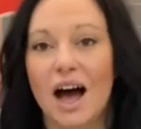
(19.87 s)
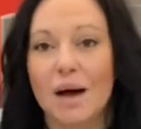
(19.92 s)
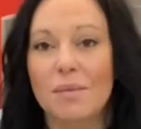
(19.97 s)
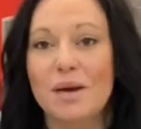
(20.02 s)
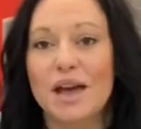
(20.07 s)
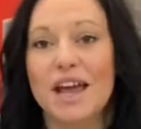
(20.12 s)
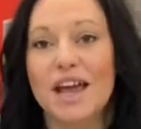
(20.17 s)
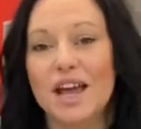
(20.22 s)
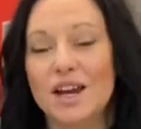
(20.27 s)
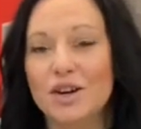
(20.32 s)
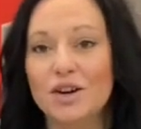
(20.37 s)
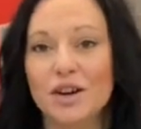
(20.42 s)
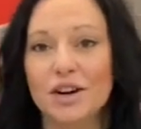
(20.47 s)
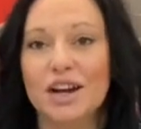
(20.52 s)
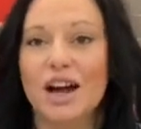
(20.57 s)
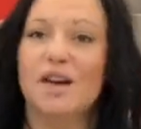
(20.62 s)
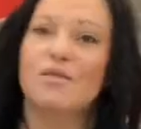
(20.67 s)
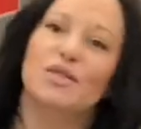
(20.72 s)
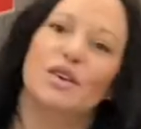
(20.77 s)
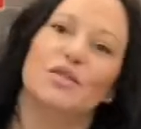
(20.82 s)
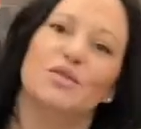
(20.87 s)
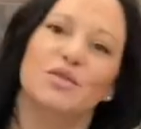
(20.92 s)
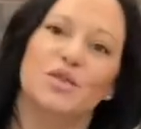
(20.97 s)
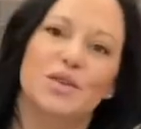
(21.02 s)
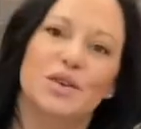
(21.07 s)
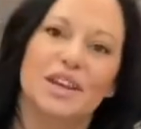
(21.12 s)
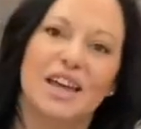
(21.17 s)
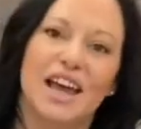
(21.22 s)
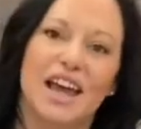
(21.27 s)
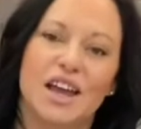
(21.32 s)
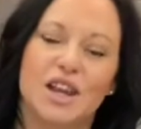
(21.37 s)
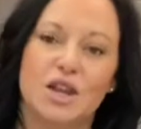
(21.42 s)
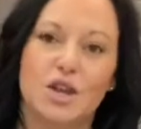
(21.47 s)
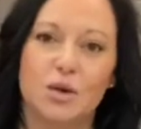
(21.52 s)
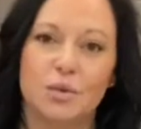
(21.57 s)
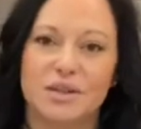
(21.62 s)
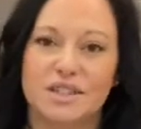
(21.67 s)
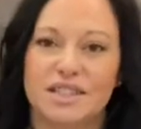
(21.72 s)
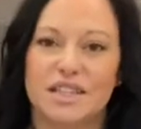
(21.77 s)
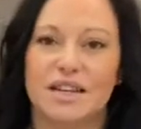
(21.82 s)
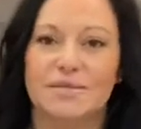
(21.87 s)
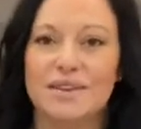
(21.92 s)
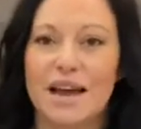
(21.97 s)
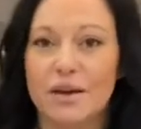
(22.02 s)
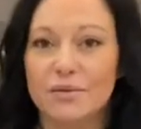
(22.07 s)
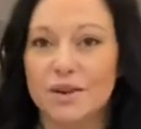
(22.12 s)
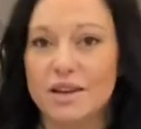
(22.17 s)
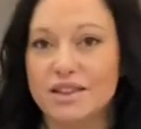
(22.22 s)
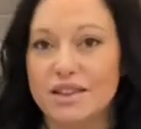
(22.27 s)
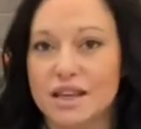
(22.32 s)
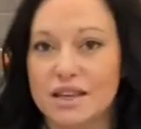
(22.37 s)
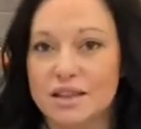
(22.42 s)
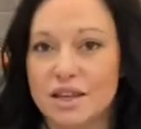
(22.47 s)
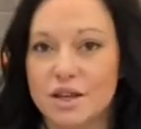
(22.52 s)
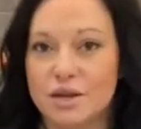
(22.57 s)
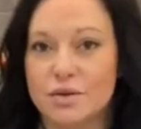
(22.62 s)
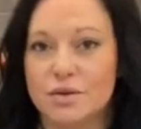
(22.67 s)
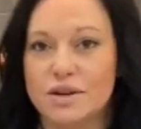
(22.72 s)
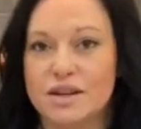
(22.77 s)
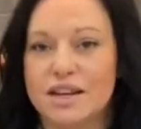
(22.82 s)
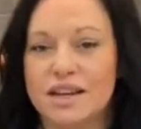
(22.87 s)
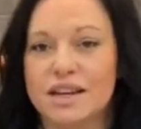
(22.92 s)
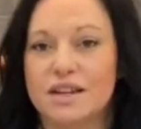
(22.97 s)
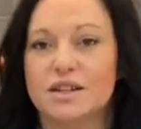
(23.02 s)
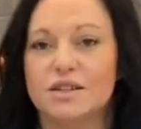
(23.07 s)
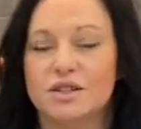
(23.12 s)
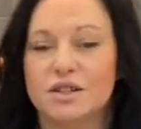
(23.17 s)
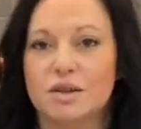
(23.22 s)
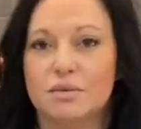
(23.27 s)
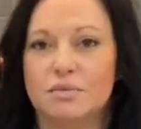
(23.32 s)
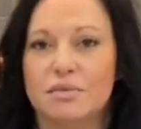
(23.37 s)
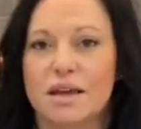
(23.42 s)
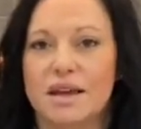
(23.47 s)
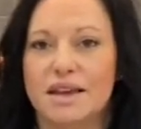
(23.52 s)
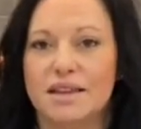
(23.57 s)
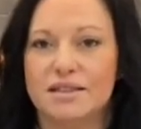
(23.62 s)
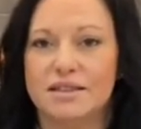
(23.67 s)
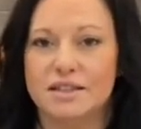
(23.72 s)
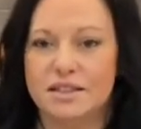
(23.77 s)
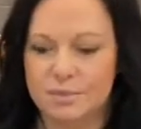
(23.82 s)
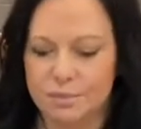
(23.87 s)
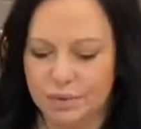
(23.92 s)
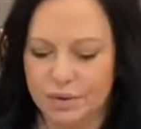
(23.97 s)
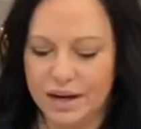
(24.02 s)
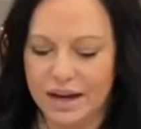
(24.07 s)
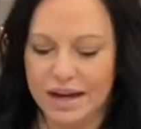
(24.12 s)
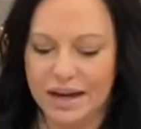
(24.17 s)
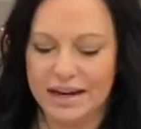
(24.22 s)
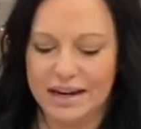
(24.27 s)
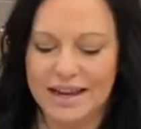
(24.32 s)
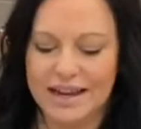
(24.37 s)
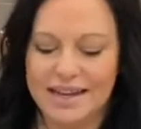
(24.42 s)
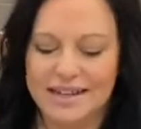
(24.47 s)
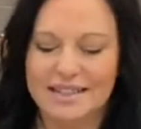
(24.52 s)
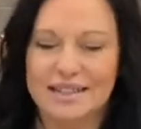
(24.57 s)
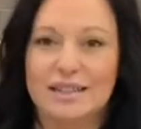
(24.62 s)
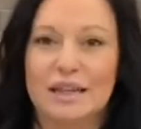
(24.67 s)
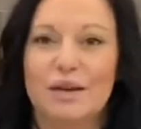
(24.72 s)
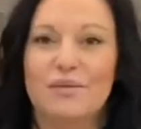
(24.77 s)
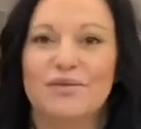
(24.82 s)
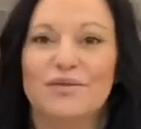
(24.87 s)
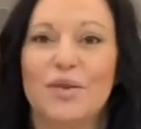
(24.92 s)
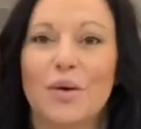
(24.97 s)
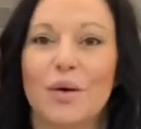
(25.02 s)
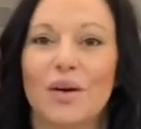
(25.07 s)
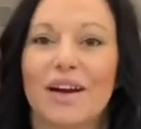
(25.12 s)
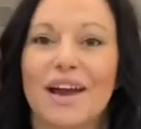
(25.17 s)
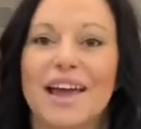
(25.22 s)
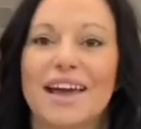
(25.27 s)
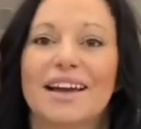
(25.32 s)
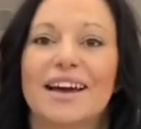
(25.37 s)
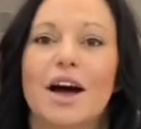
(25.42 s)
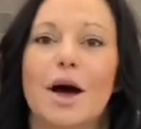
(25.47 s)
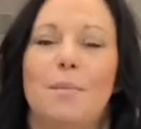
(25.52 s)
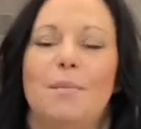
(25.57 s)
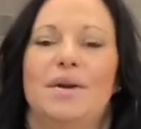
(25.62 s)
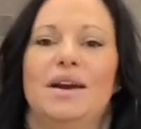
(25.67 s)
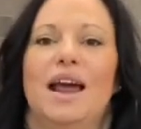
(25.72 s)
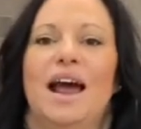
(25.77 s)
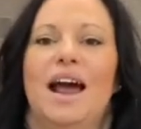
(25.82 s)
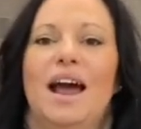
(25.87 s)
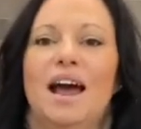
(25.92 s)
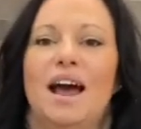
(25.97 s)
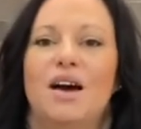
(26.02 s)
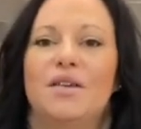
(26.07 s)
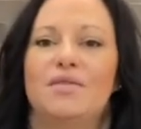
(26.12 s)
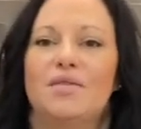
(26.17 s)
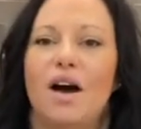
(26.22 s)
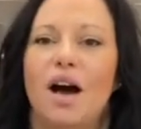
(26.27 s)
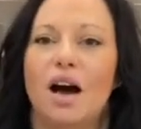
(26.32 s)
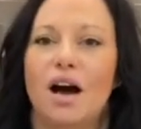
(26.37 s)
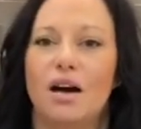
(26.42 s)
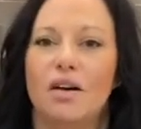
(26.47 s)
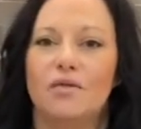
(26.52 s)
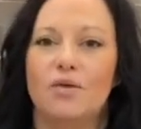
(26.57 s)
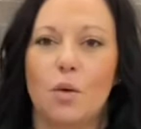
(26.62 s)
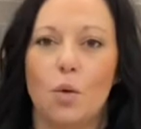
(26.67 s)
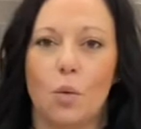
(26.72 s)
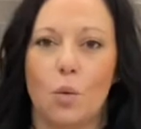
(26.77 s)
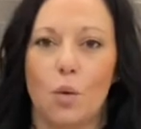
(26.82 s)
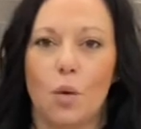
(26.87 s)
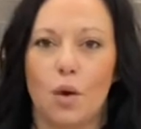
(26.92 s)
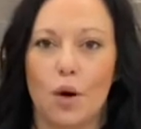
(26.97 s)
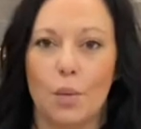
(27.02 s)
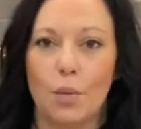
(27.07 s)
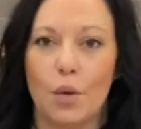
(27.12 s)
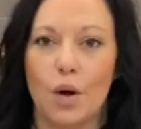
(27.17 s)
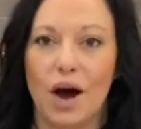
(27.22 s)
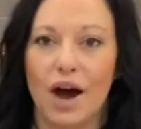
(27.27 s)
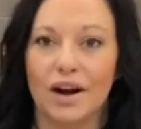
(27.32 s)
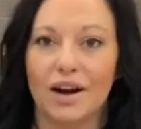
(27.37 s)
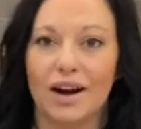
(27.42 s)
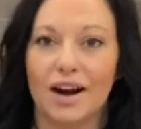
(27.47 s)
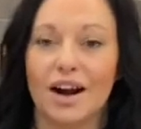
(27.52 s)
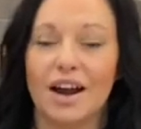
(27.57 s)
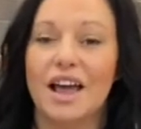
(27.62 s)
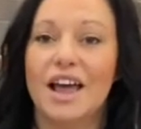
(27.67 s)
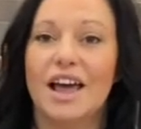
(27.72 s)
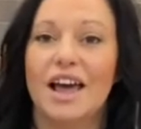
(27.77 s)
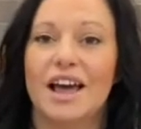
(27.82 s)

In your comfort food kit, you received everything that you need to make this bread except for a cup and a half of warm water.